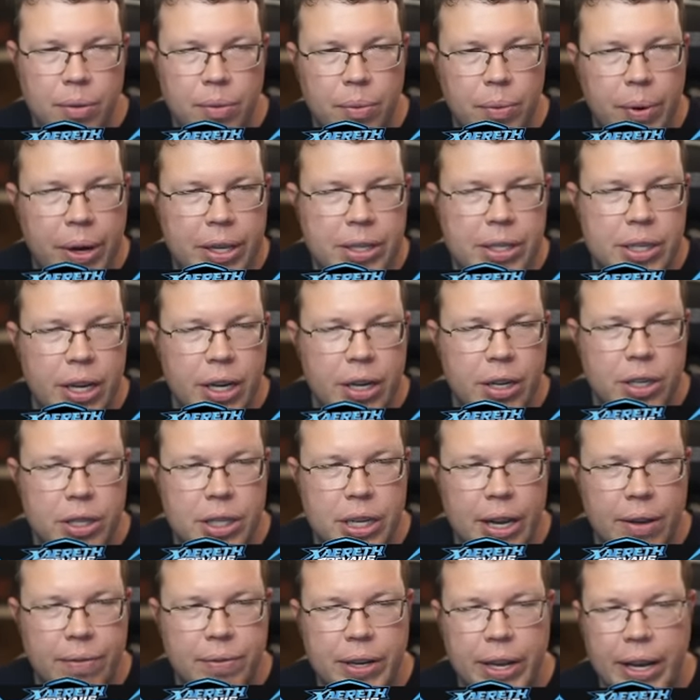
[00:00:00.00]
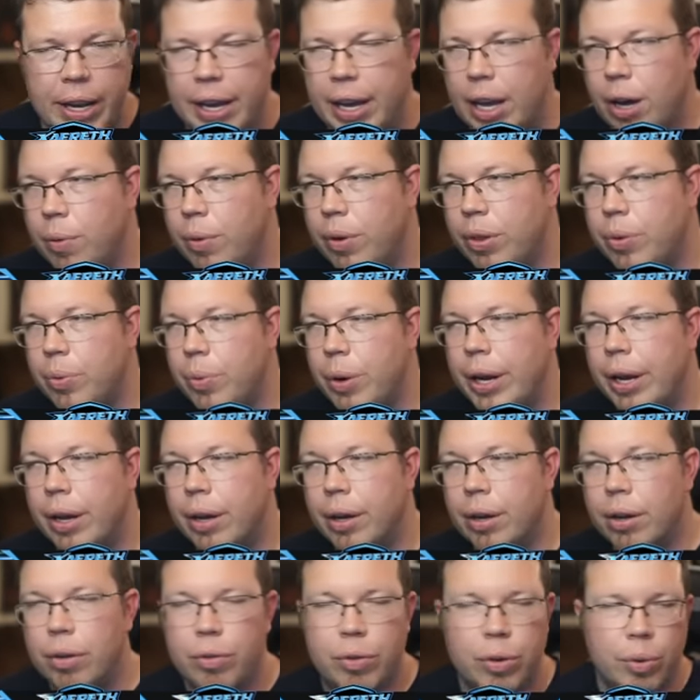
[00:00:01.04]
Rey's going to just have to hang out with 3
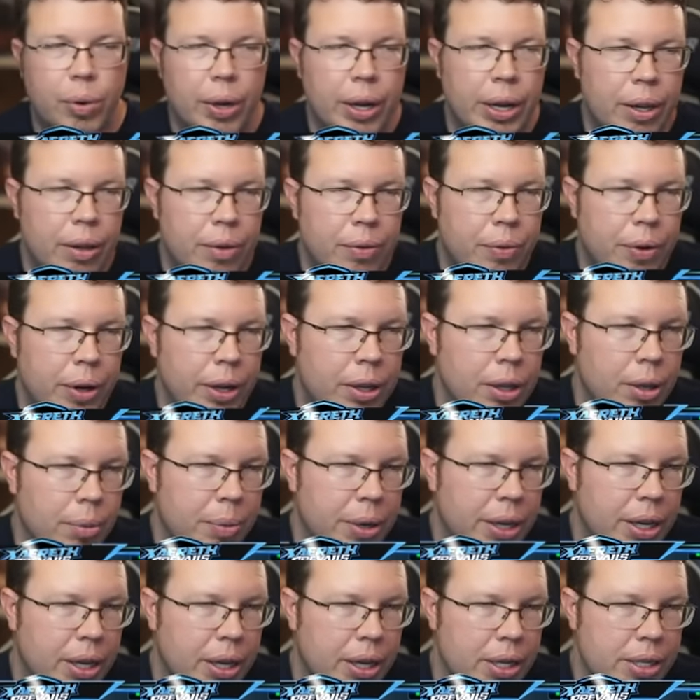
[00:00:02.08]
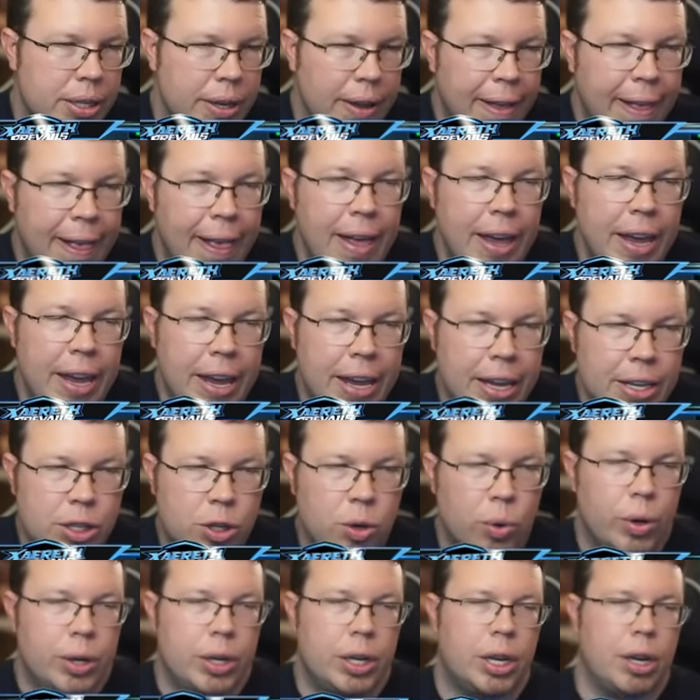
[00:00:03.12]
for a while, frankly, because he's
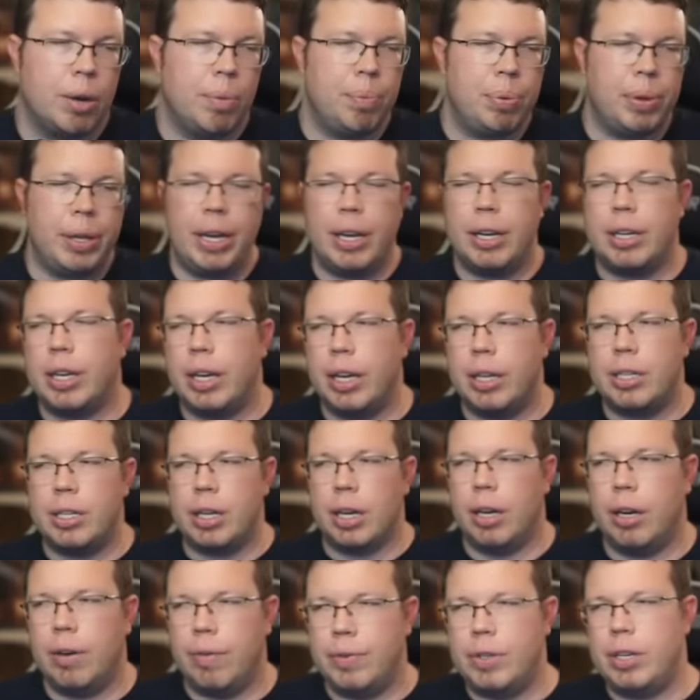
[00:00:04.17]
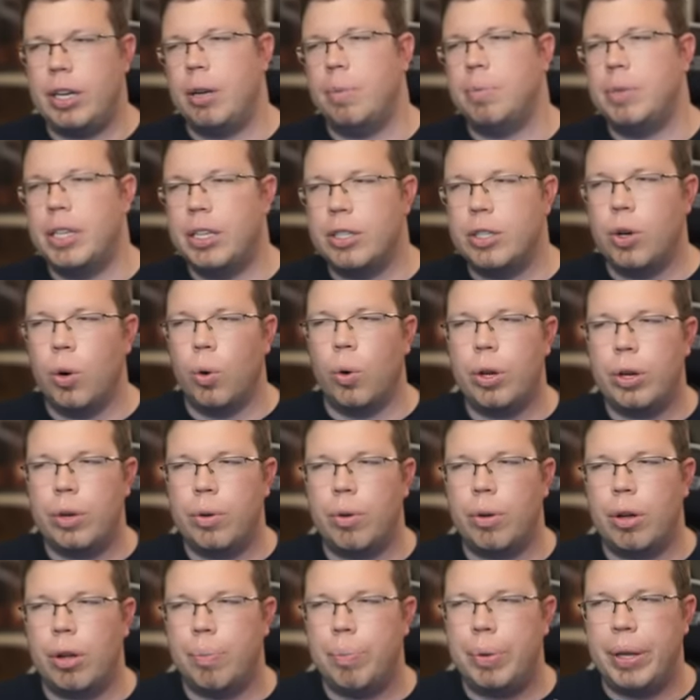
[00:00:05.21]
going to complete a ton of teams, he's going
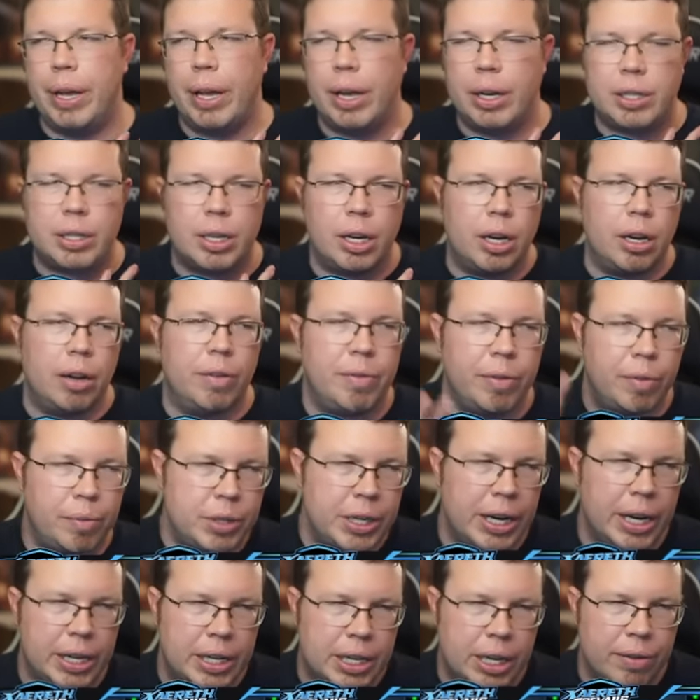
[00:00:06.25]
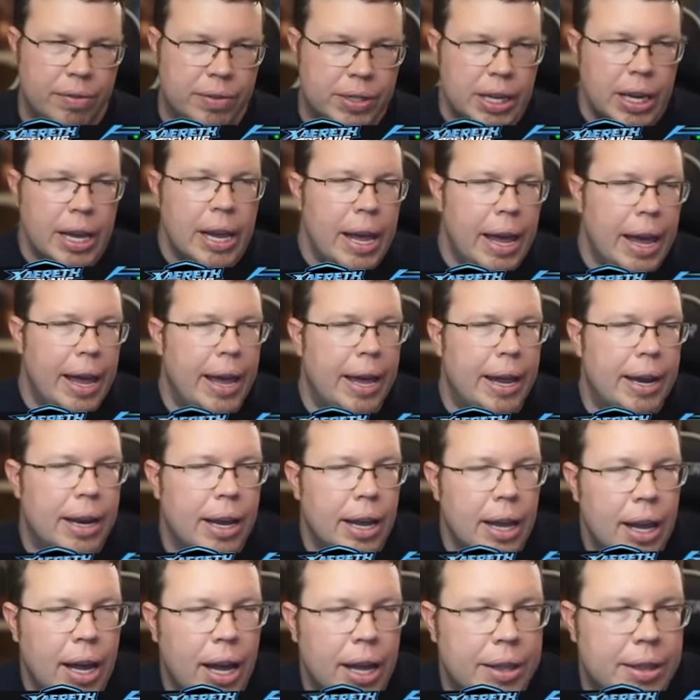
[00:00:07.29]
to complete a ton of objectives,
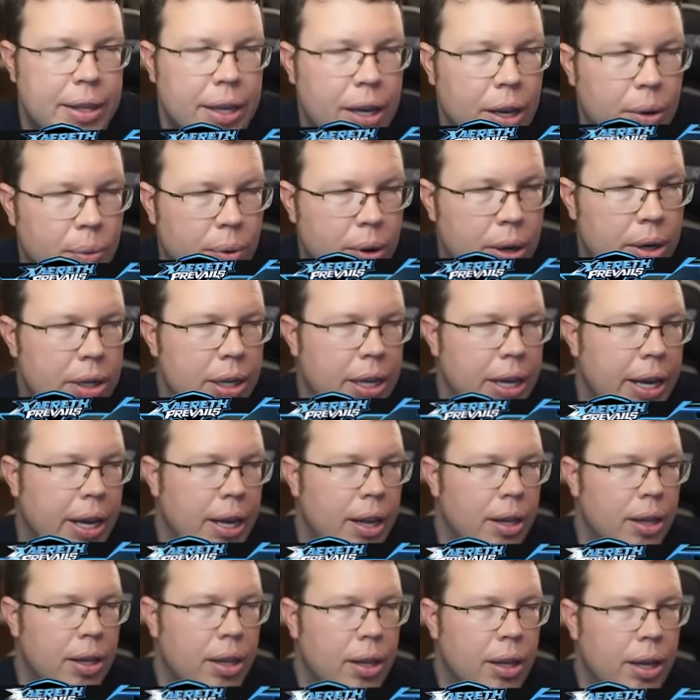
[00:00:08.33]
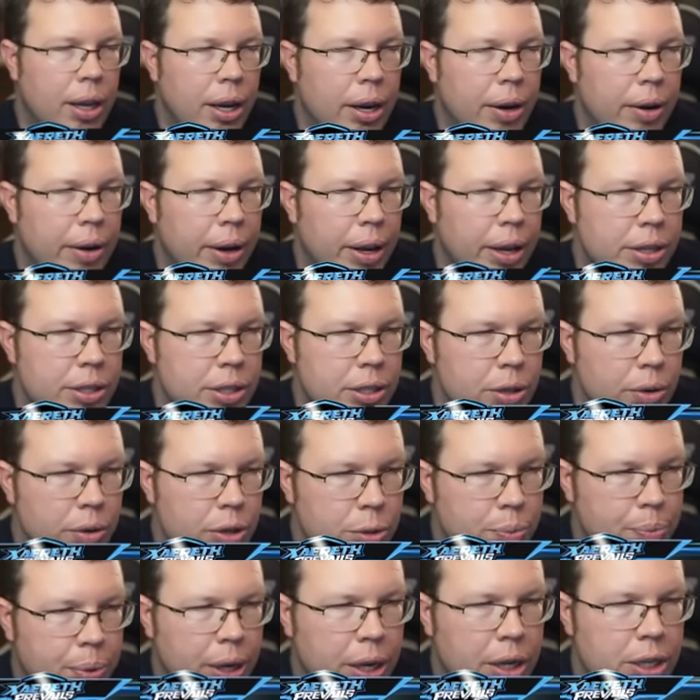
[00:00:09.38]
and I think I want Cal here as soon
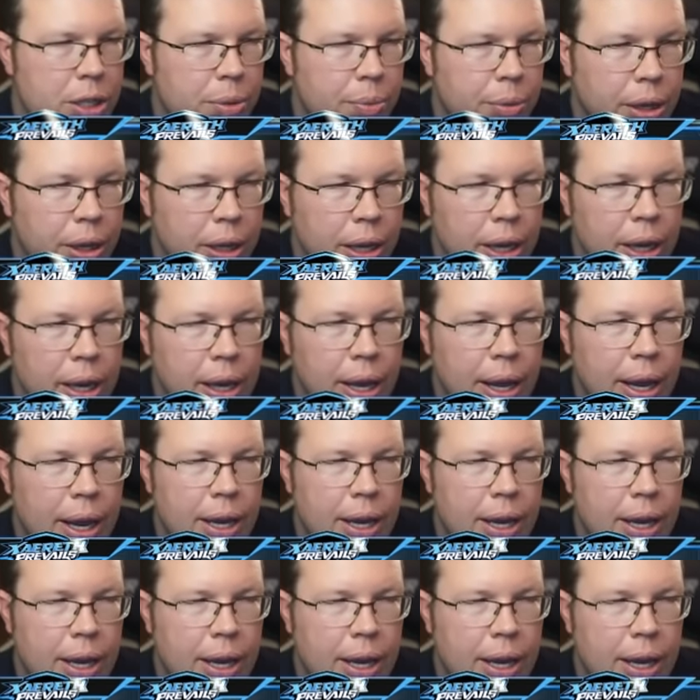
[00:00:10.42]
as possible.